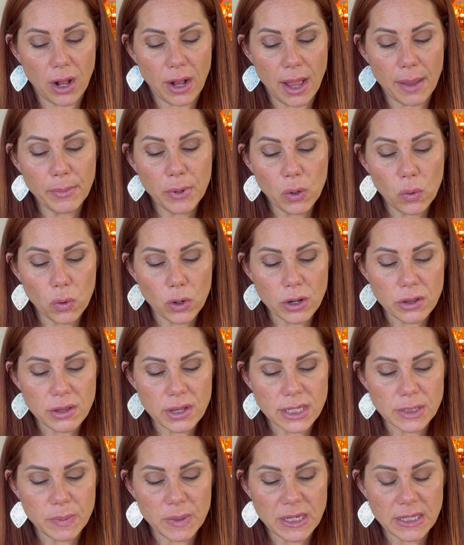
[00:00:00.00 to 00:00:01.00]
I'm going to order
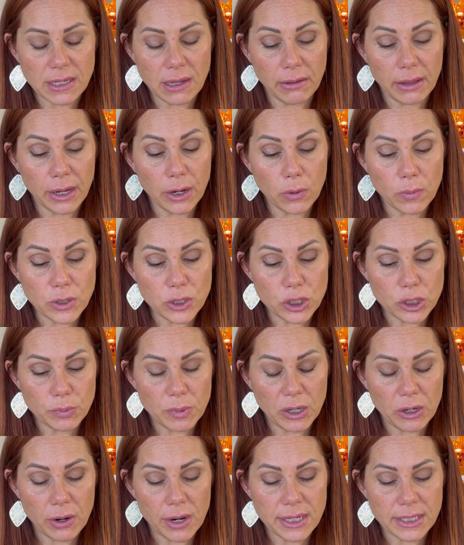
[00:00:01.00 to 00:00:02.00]
this because I like her Witches Be
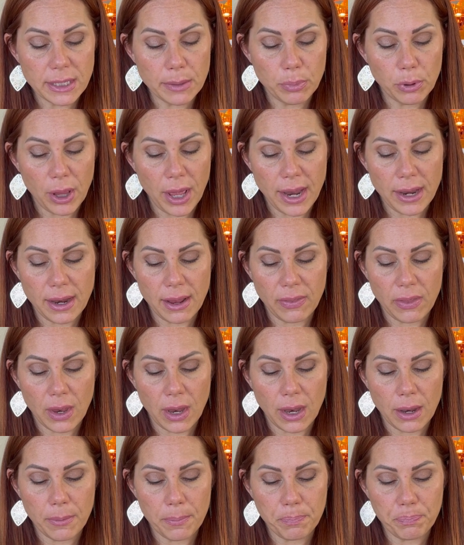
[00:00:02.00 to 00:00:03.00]
Crazy blend, and
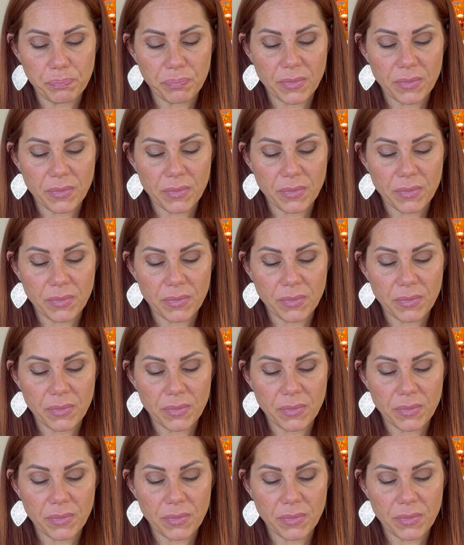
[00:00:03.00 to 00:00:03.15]
then